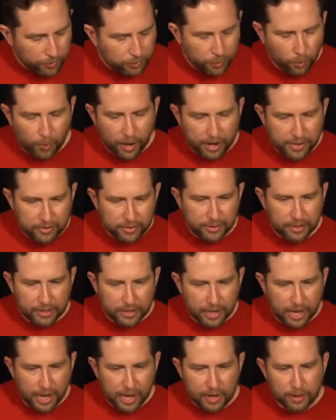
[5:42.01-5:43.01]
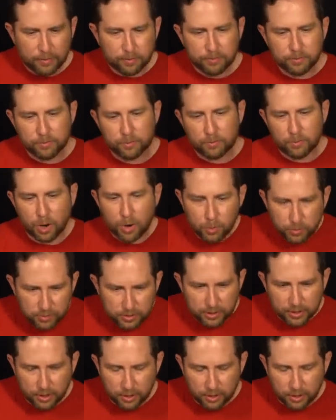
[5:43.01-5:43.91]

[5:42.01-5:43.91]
the way that I wrote,